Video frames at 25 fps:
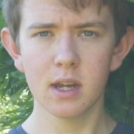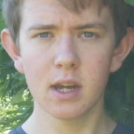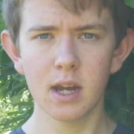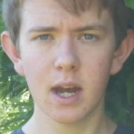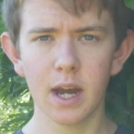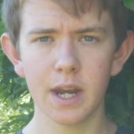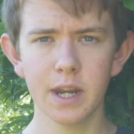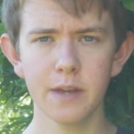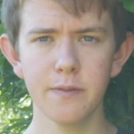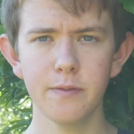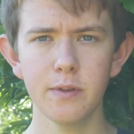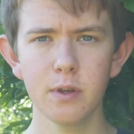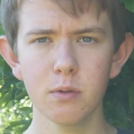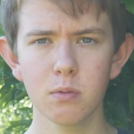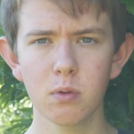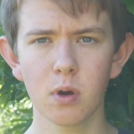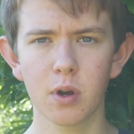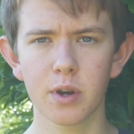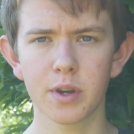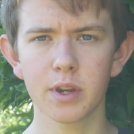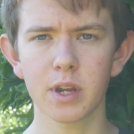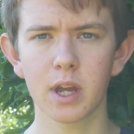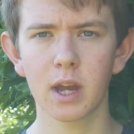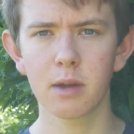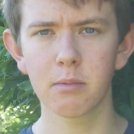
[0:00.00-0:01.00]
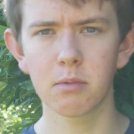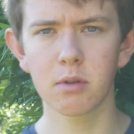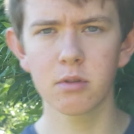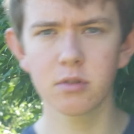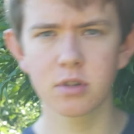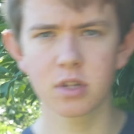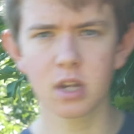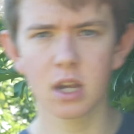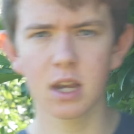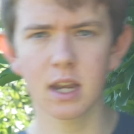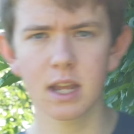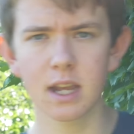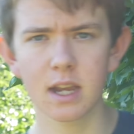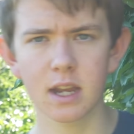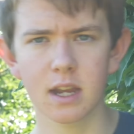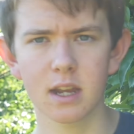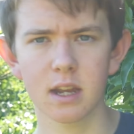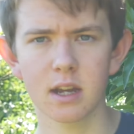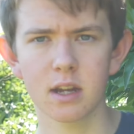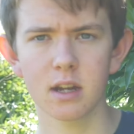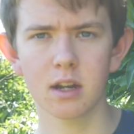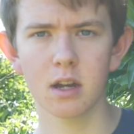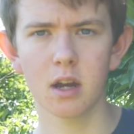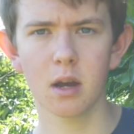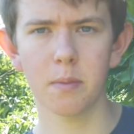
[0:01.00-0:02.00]
And if you want, I'm going to link
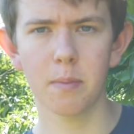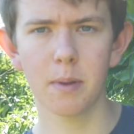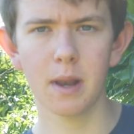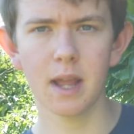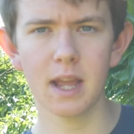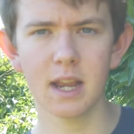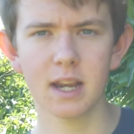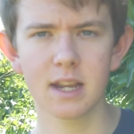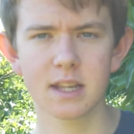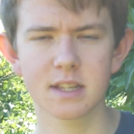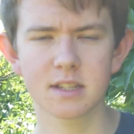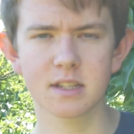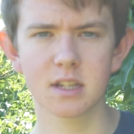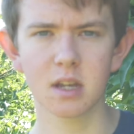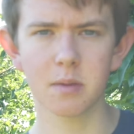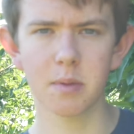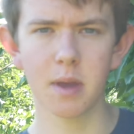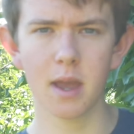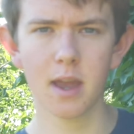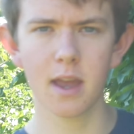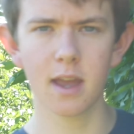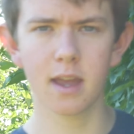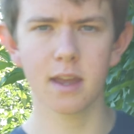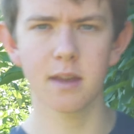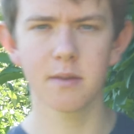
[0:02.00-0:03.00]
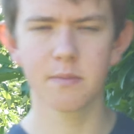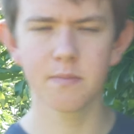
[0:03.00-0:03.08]
a playlist up here,